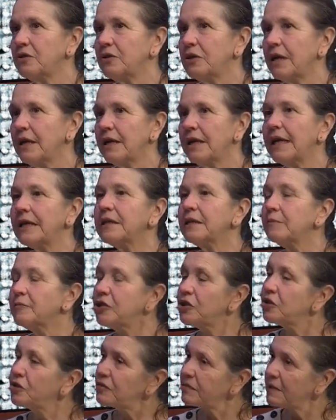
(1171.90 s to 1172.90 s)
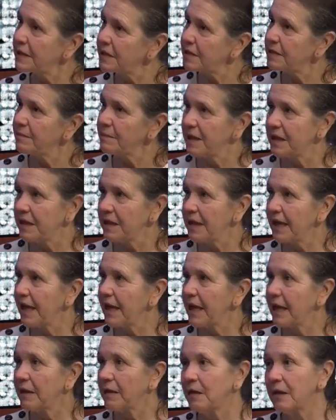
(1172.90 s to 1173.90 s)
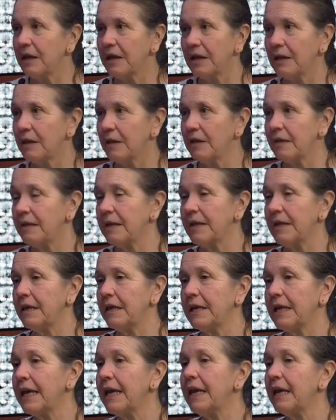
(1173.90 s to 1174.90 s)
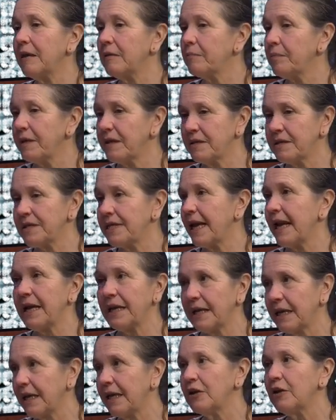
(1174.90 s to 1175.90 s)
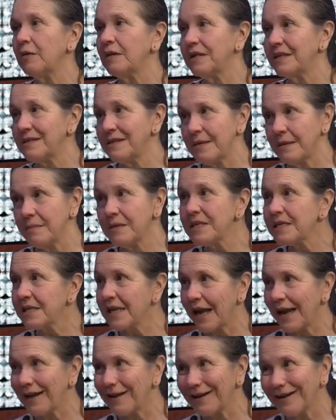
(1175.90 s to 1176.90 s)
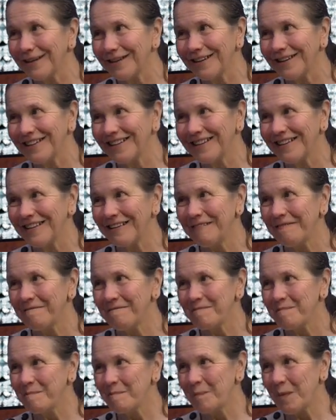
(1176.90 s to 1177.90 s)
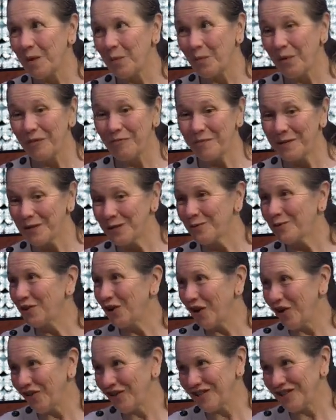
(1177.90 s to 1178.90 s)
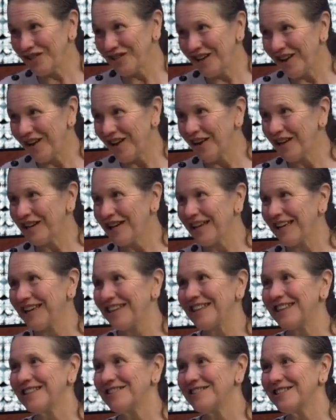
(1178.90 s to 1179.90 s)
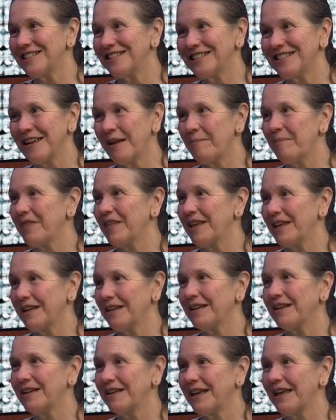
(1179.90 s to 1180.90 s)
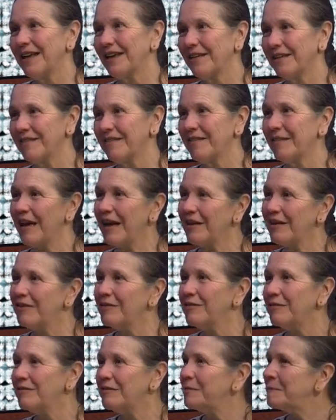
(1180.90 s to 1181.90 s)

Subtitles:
get them to trust me that it can't be static. I know it seems static, but we've been doing all this talking. There's something else. How do you?